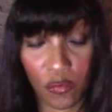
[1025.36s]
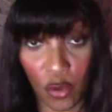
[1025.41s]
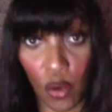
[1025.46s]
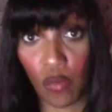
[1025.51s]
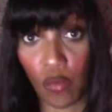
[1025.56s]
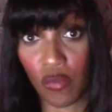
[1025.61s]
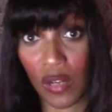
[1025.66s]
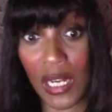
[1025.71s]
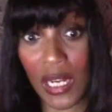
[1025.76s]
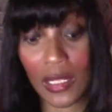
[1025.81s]

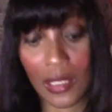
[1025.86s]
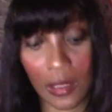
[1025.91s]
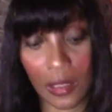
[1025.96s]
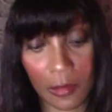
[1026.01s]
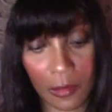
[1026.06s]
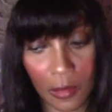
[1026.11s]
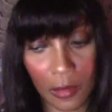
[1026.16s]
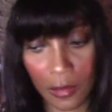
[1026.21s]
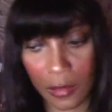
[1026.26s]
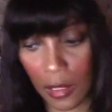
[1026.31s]
your
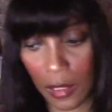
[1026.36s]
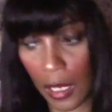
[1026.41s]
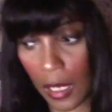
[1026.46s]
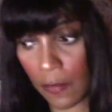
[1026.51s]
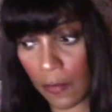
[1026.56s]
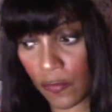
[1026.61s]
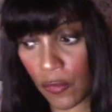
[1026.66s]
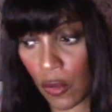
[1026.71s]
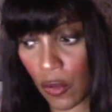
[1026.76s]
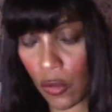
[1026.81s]
reading,
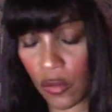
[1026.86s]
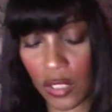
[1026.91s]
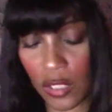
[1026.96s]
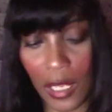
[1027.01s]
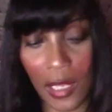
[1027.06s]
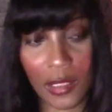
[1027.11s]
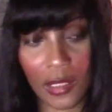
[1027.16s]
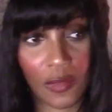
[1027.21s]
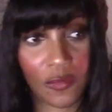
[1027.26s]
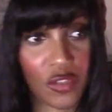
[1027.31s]
okay, for
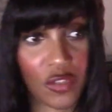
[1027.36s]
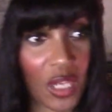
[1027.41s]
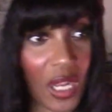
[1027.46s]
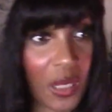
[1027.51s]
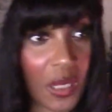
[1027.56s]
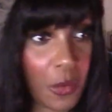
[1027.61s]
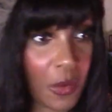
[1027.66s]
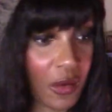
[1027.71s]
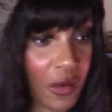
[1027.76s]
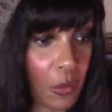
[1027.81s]
the end of
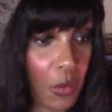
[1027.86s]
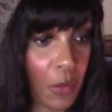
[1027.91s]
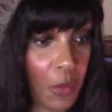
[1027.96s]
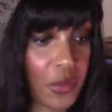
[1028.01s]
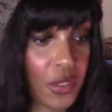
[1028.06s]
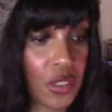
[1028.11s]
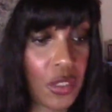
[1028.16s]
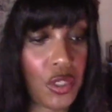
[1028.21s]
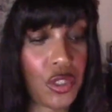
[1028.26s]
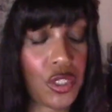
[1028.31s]
January. What
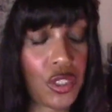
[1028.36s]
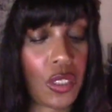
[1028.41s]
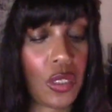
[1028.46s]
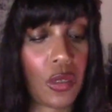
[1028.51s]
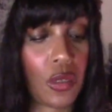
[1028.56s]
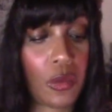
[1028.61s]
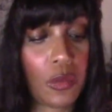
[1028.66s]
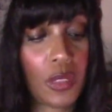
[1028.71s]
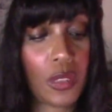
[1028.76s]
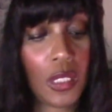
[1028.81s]
we're going to
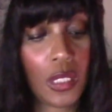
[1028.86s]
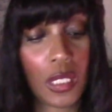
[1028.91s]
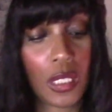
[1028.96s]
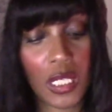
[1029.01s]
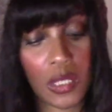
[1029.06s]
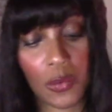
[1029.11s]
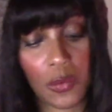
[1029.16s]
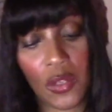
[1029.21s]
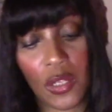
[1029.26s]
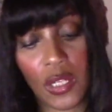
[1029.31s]
do
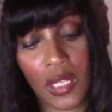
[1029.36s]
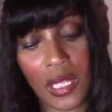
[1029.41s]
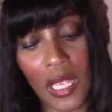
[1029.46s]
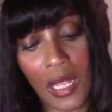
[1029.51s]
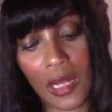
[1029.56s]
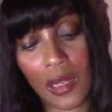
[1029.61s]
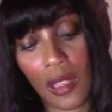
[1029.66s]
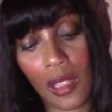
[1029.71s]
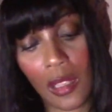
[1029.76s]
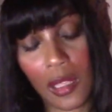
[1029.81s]
is we're going to
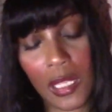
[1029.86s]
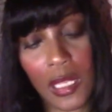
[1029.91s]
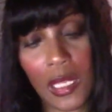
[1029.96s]
get a